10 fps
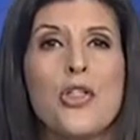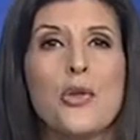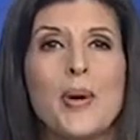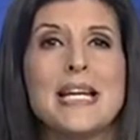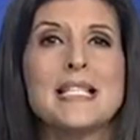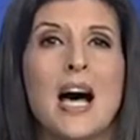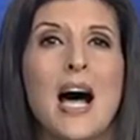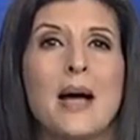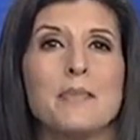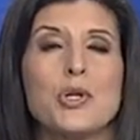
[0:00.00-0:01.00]
Three
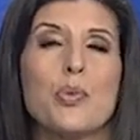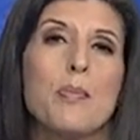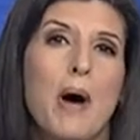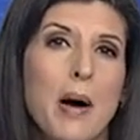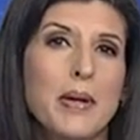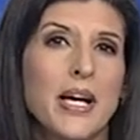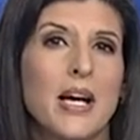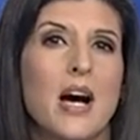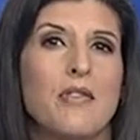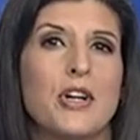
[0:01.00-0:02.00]
times,
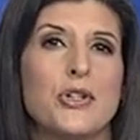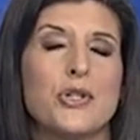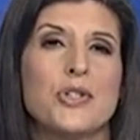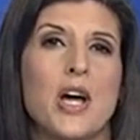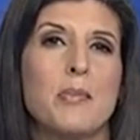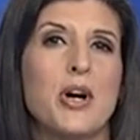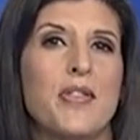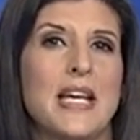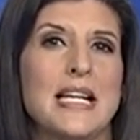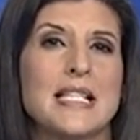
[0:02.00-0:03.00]
Republican Governor Susana
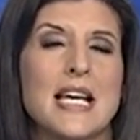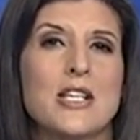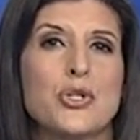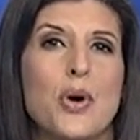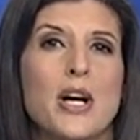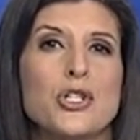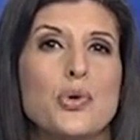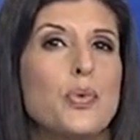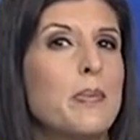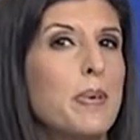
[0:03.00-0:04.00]
Martinez has tried
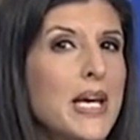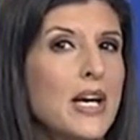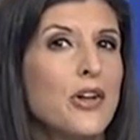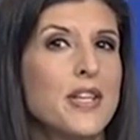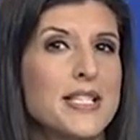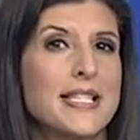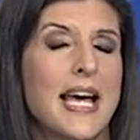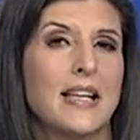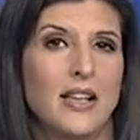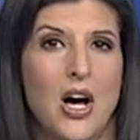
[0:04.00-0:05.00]
to repeal the
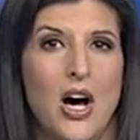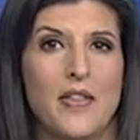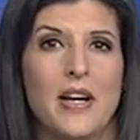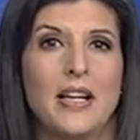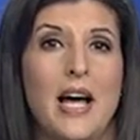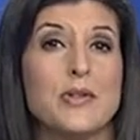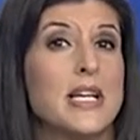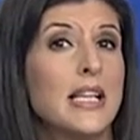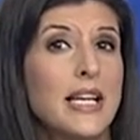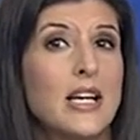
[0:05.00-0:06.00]
state law that allows
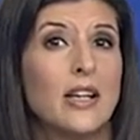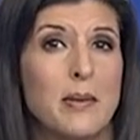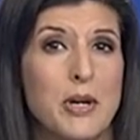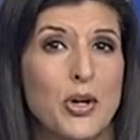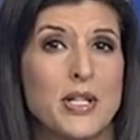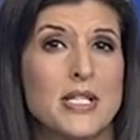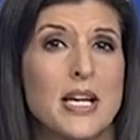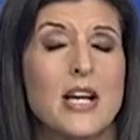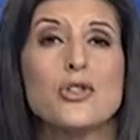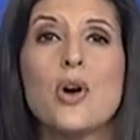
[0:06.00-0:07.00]
illegal immigrants
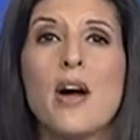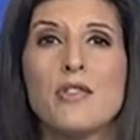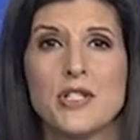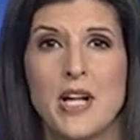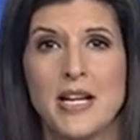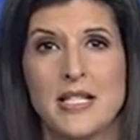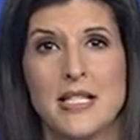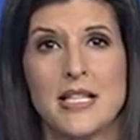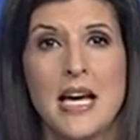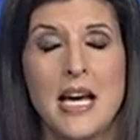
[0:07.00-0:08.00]
to get a driver's
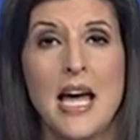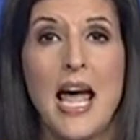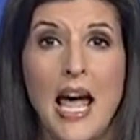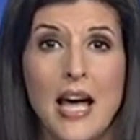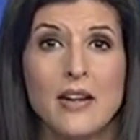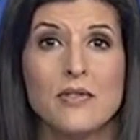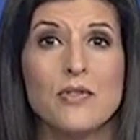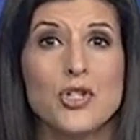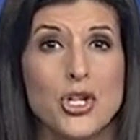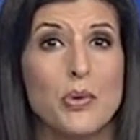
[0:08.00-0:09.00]
license. And
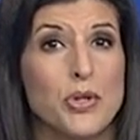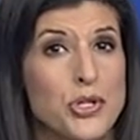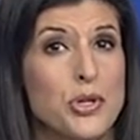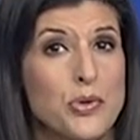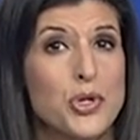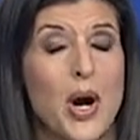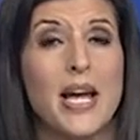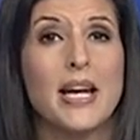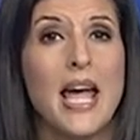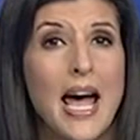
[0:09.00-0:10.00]
she will soon try
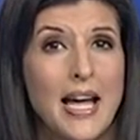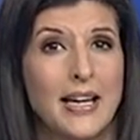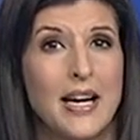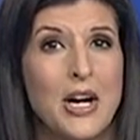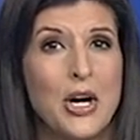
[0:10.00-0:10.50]
it again.